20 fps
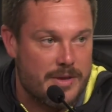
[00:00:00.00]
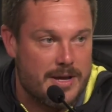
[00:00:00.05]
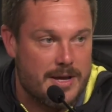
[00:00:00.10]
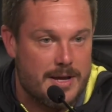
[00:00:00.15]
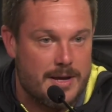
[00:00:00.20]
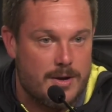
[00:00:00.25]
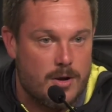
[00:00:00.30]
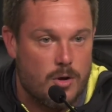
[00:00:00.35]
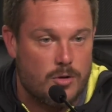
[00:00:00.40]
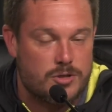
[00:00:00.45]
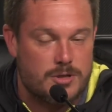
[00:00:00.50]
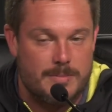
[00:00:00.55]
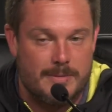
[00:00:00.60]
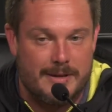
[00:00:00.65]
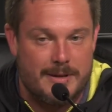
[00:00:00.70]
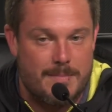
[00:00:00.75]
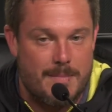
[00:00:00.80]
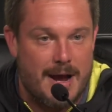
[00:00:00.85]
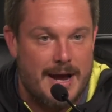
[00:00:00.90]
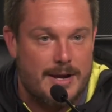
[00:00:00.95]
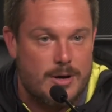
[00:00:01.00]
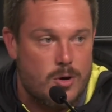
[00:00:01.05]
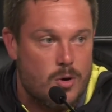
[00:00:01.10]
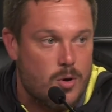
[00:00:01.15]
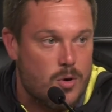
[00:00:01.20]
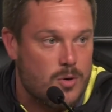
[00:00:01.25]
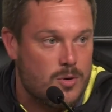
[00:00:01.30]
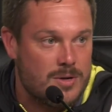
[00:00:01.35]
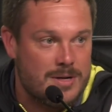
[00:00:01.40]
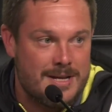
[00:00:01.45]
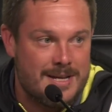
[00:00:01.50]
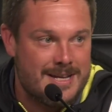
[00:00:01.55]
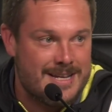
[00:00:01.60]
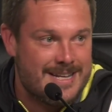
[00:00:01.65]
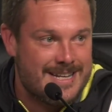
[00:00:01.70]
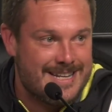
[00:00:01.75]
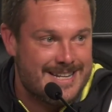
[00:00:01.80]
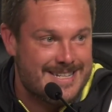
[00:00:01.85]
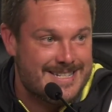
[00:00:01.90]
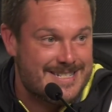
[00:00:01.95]
And ultimately, my goal
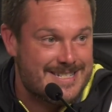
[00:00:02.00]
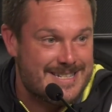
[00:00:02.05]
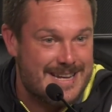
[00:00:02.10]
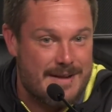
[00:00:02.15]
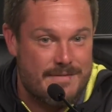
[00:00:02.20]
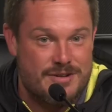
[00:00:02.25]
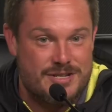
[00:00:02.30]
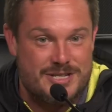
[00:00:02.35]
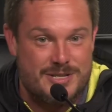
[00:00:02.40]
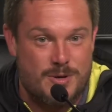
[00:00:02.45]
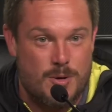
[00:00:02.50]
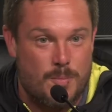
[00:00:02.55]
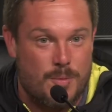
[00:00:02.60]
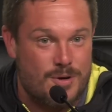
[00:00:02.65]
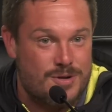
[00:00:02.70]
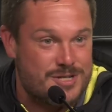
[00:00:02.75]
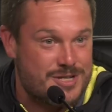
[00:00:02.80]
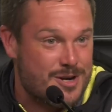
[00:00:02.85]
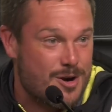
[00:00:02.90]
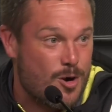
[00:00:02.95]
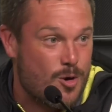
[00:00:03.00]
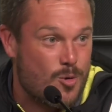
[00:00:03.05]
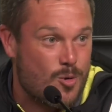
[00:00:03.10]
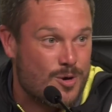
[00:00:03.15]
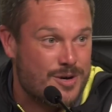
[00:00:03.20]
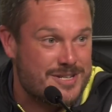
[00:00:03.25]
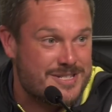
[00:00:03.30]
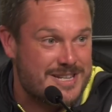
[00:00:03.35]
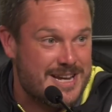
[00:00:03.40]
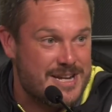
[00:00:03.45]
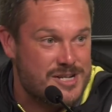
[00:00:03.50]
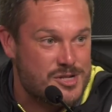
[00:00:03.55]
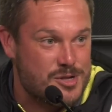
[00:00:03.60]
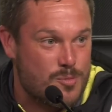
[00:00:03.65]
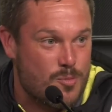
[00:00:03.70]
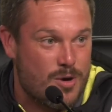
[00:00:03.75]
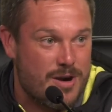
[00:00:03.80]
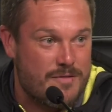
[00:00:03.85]
is every single person in our organization,